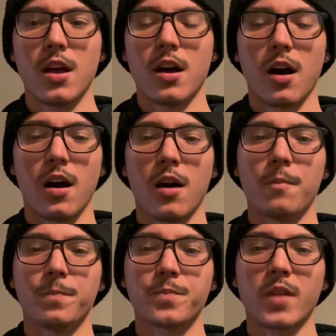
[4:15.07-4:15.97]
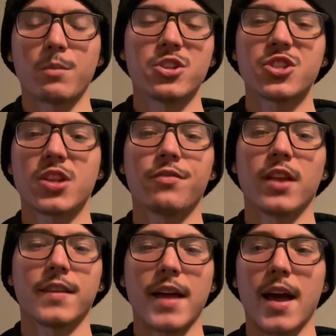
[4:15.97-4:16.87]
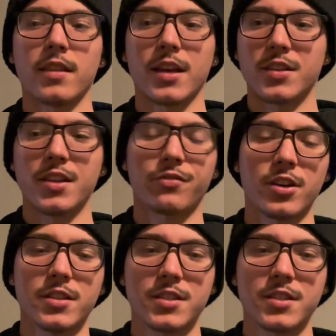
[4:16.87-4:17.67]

But just stuff like that, like different